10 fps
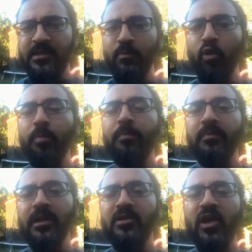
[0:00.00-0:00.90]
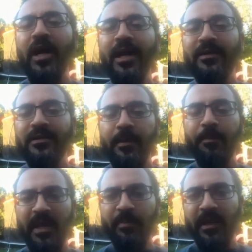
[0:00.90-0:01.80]
small child, a
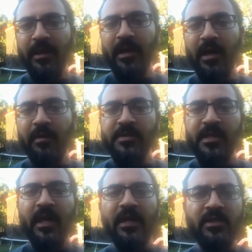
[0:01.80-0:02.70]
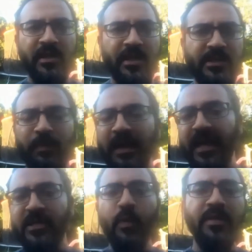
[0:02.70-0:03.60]
baby in arms, to this
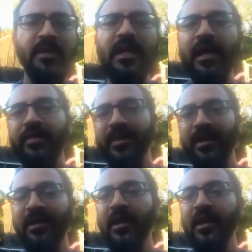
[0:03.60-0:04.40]
place with nothing.